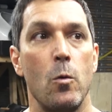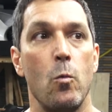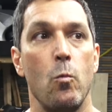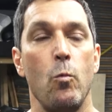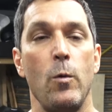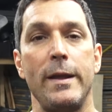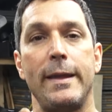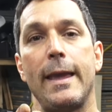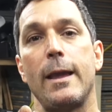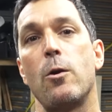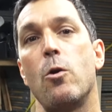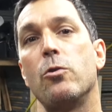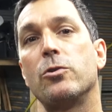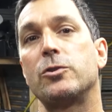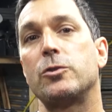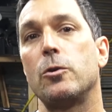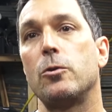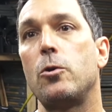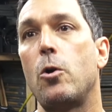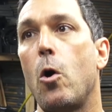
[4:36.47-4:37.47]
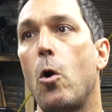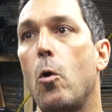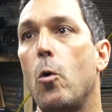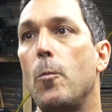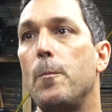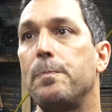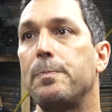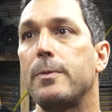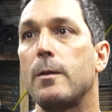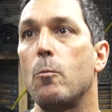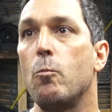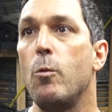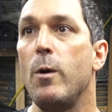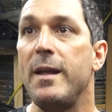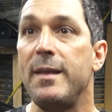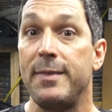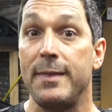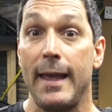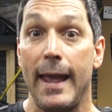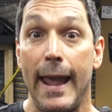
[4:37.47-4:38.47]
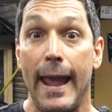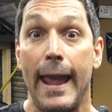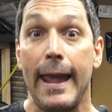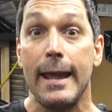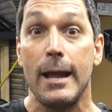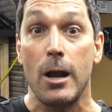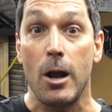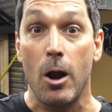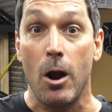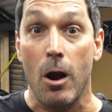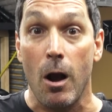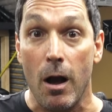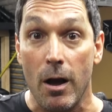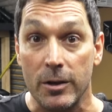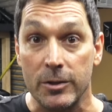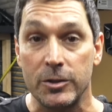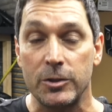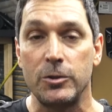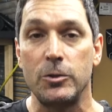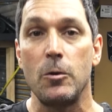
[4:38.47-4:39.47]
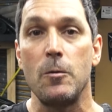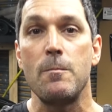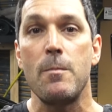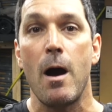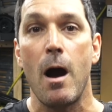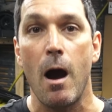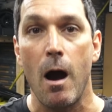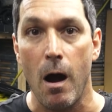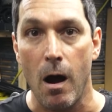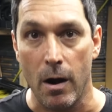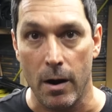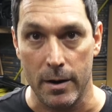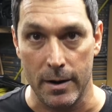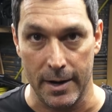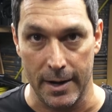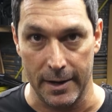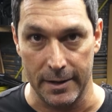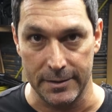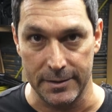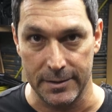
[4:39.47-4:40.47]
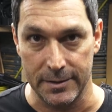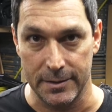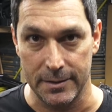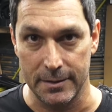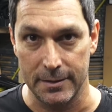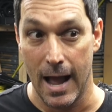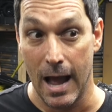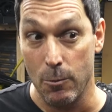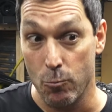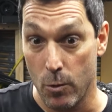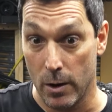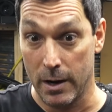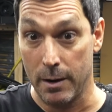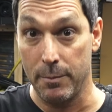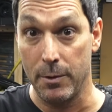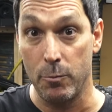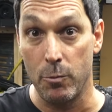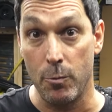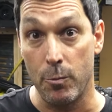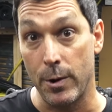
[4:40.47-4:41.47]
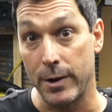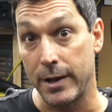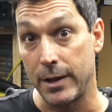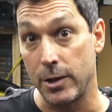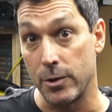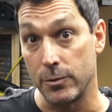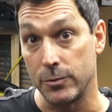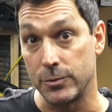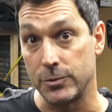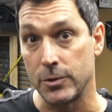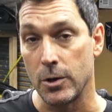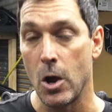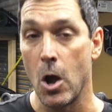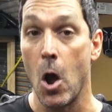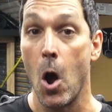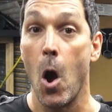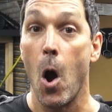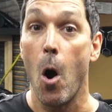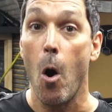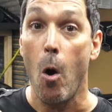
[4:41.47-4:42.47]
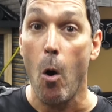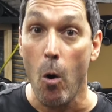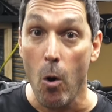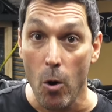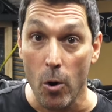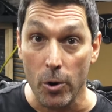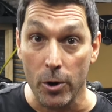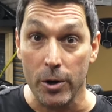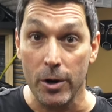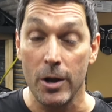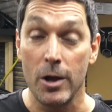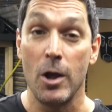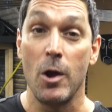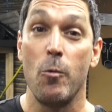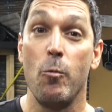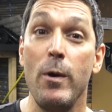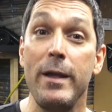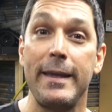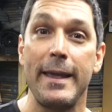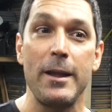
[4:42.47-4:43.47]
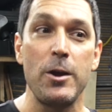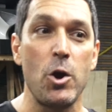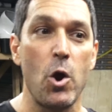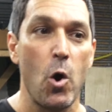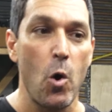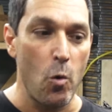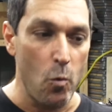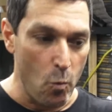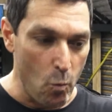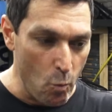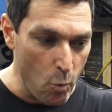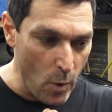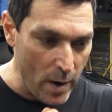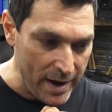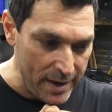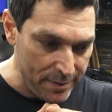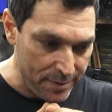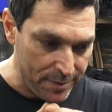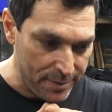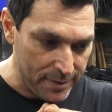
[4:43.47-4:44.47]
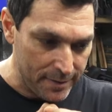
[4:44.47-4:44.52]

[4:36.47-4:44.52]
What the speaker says: We can also go with a custom harness and whatever we want to use. Or we can go with